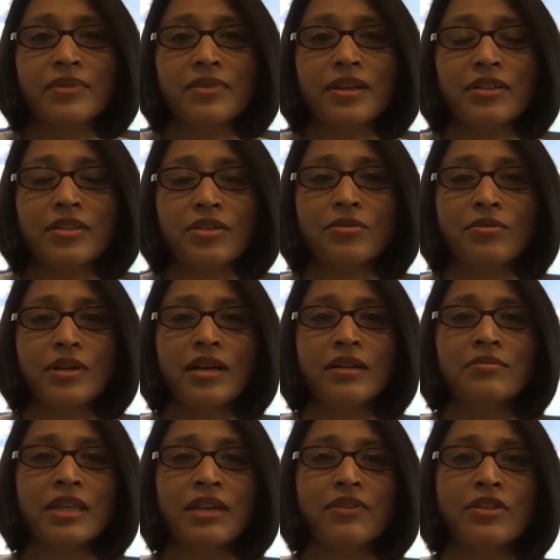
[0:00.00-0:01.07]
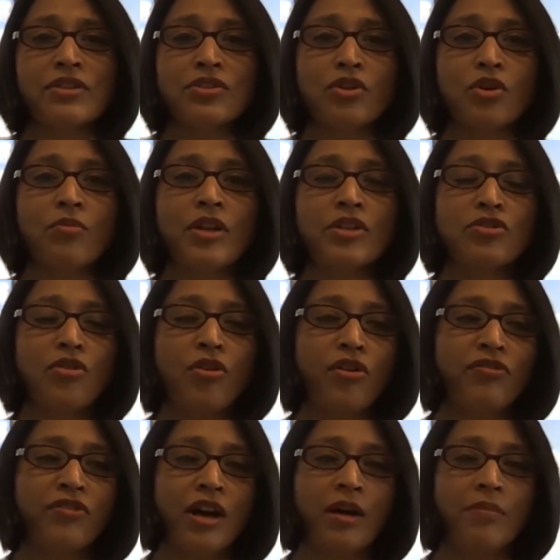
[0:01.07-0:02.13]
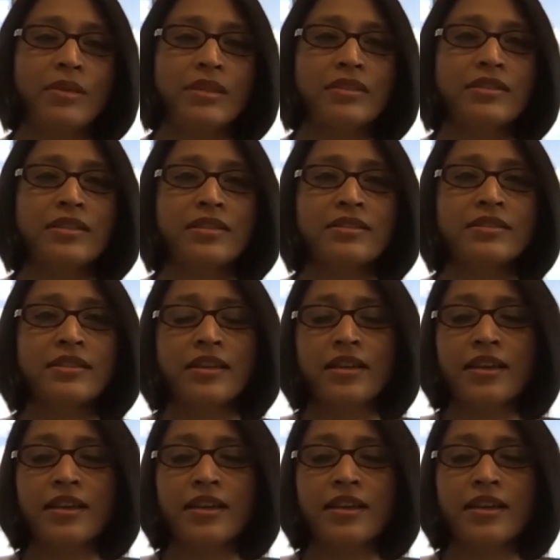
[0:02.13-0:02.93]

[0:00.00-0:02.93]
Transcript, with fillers: you know uh, given so much of our business